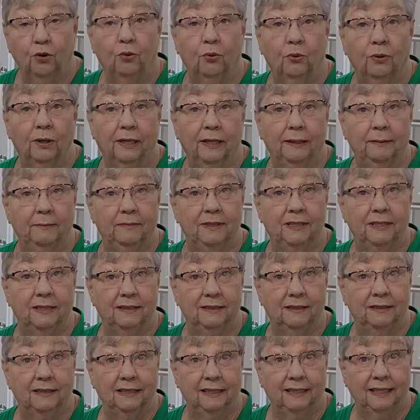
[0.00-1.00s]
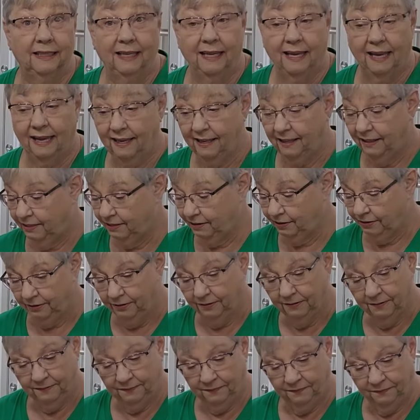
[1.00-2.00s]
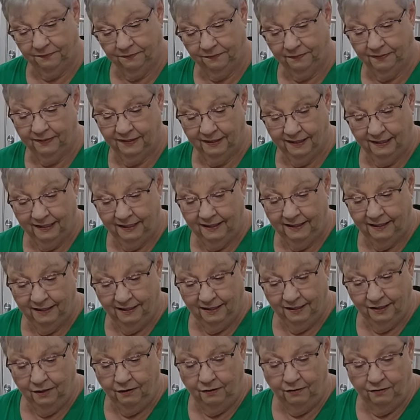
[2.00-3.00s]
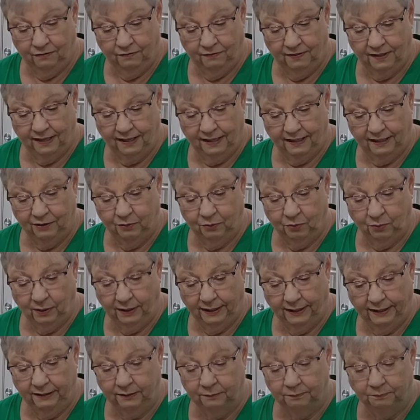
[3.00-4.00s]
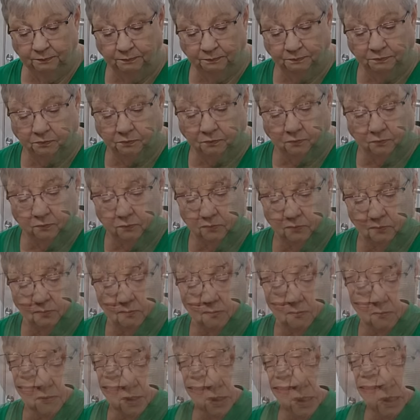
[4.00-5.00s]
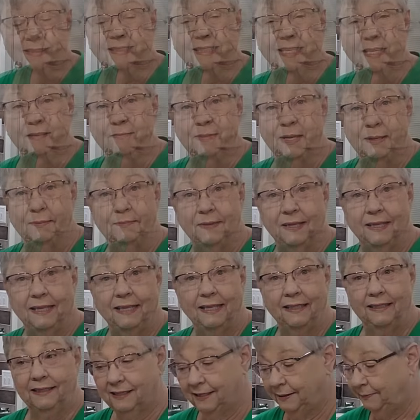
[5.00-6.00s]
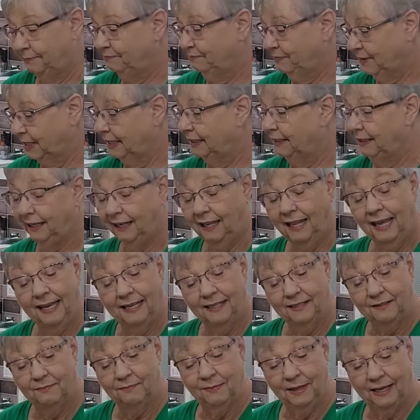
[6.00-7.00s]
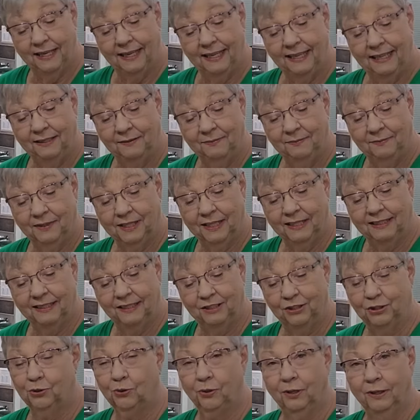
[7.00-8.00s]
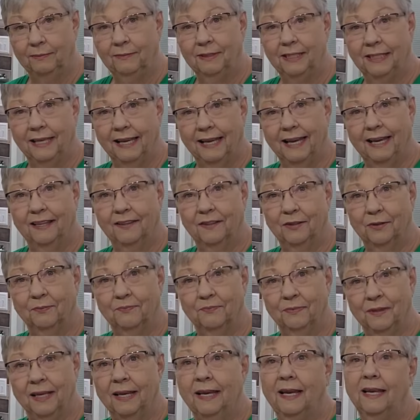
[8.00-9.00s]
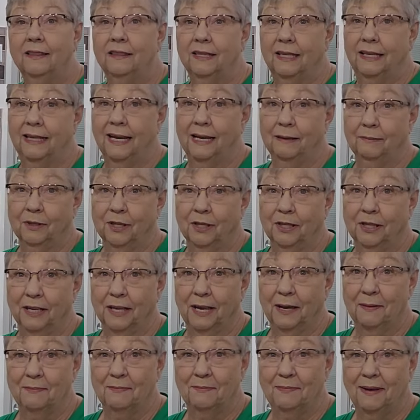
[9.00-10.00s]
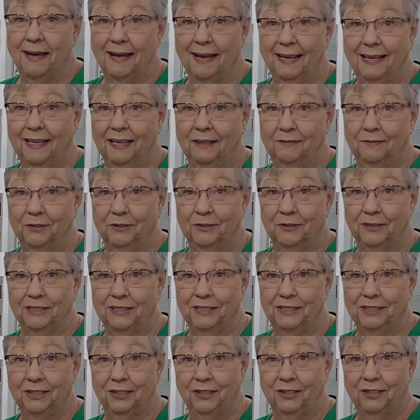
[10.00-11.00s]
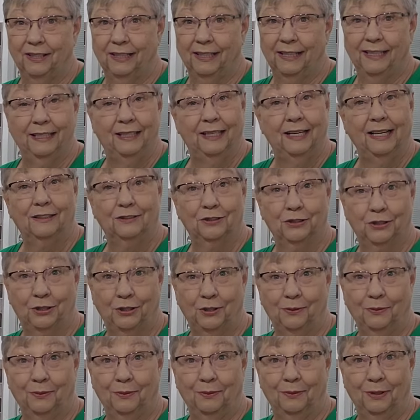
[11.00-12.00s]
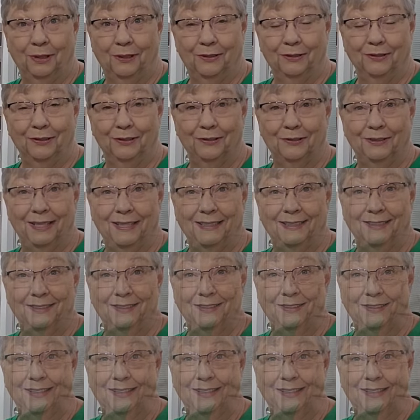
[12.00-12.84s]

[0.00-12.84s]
creamed together fairly well. Give me a minute, let me get this cream together, then I'm gonna come back after it's done and I'll show you what we're gonna do next,